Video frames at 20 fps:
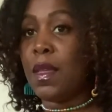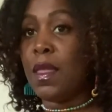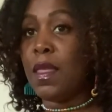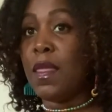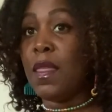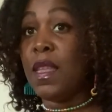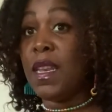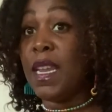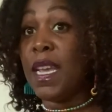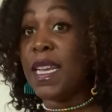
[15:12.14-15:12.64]

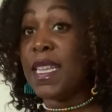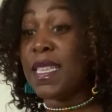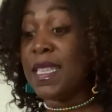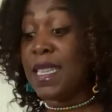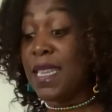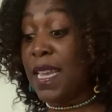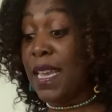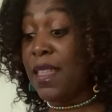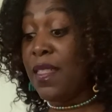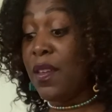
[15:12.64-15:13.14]
The next
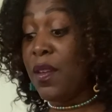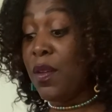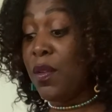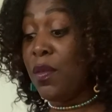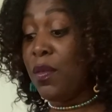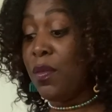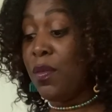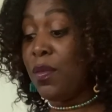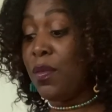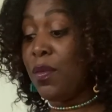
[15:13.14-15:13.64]
day,
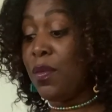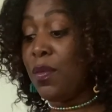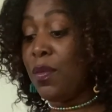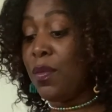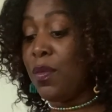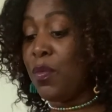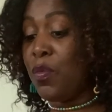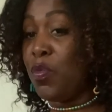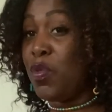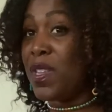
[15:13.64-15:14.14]
though,
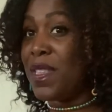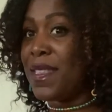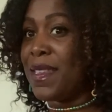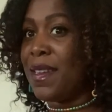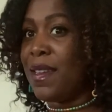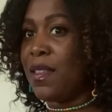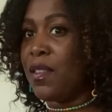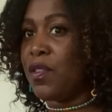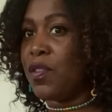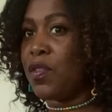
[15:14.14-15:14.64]
was
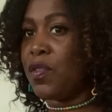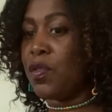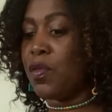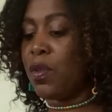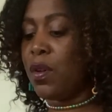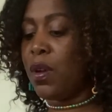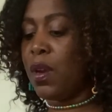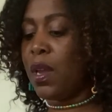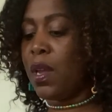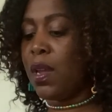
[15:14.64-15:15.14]
another
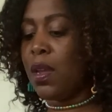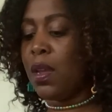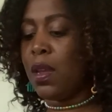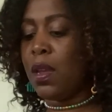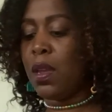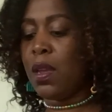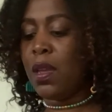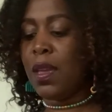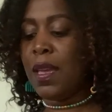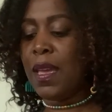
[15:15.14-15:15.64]
story.
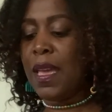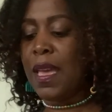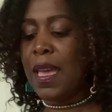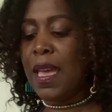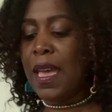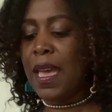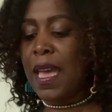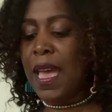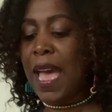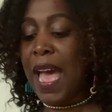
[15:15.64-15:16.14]

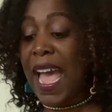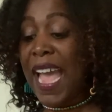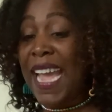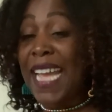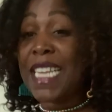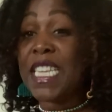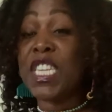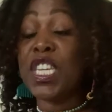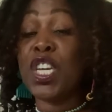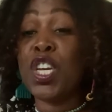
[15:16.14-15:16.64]
I
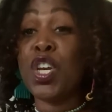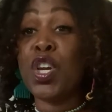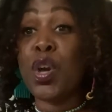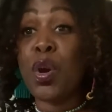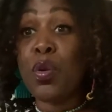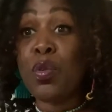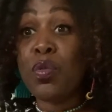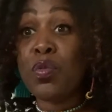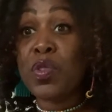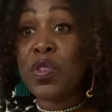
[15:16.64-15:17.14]
had to
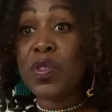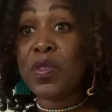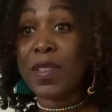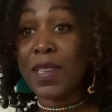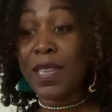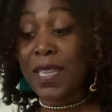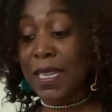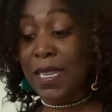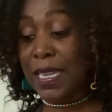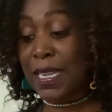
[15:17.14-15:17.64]
go to the
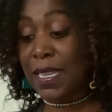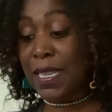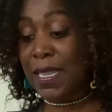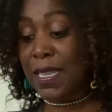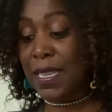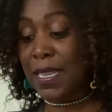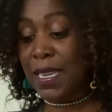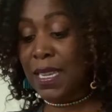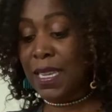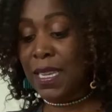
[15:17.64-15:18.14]

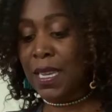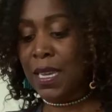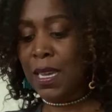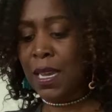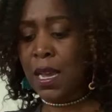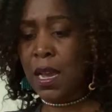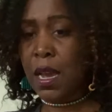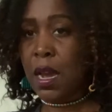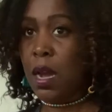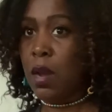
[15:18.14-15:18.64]
dentist.
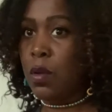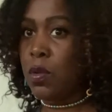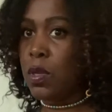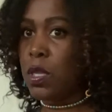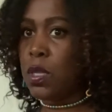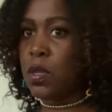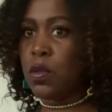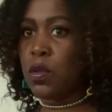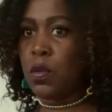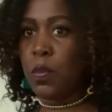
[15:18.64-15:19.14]
I was
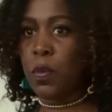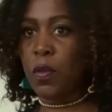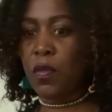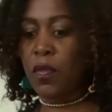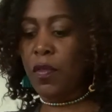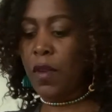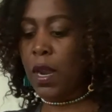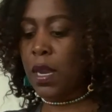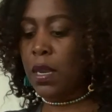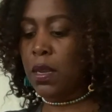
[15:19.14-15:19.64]
super
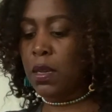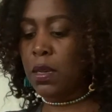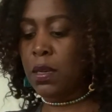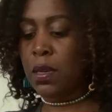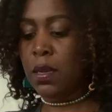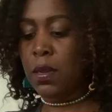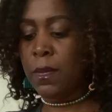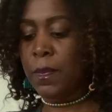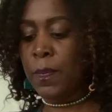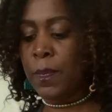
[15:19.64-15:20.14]
frightened.
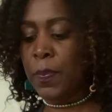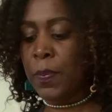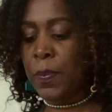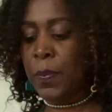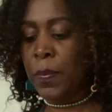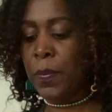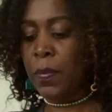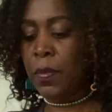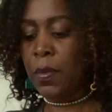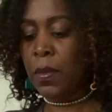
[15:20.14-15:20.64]

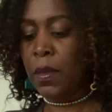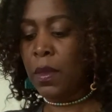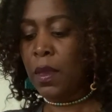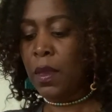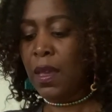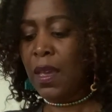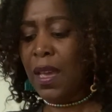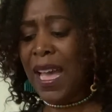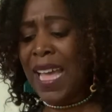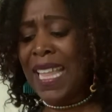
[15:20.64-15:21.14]

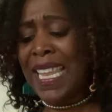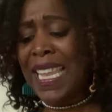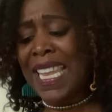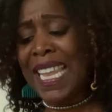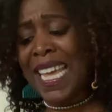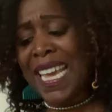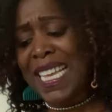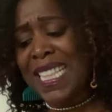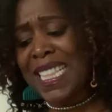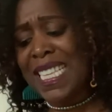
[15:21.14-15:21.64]
I
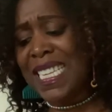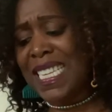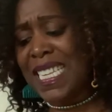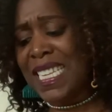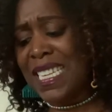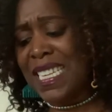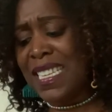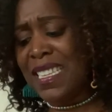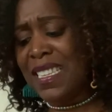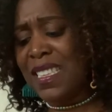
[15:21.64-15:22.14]
like the
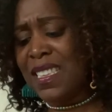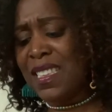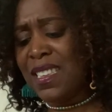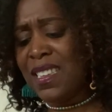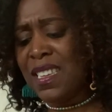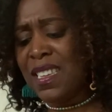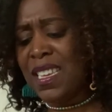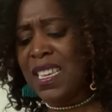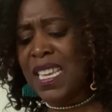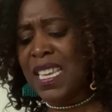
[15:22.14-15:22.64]
dentist.
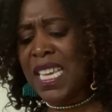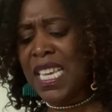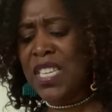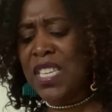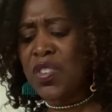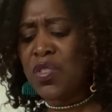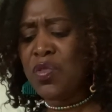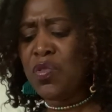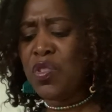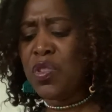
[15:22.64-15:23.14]
He's
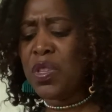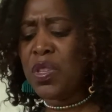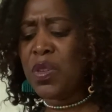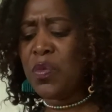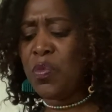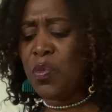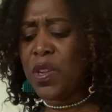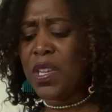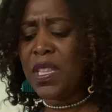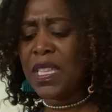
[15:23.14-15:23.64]
usually
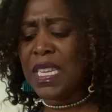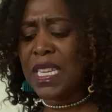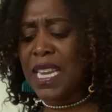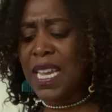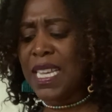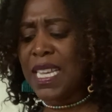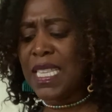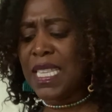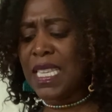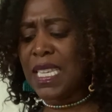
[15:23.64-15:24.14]
really
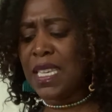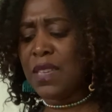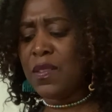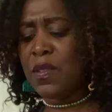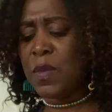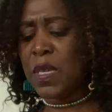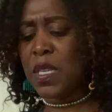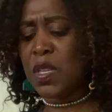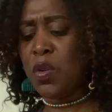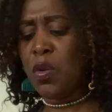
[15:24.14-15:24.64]
nice and gives
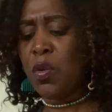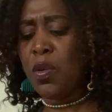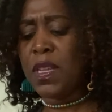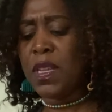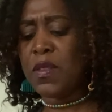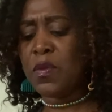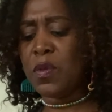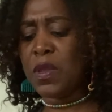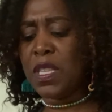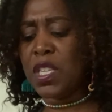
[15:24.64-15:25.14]
me
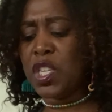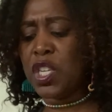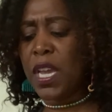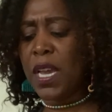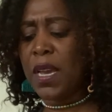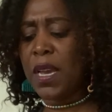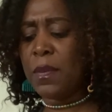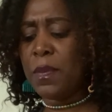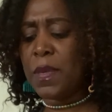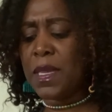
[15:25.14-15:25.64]
toys when the
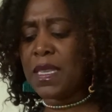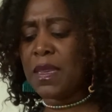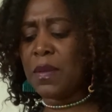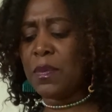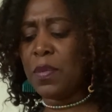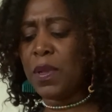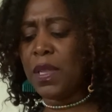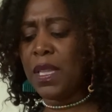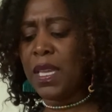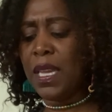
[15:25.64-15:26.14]
checkup is
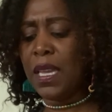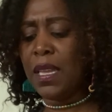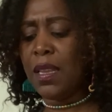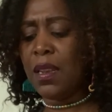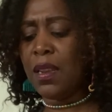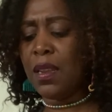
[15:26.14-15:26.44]
complete.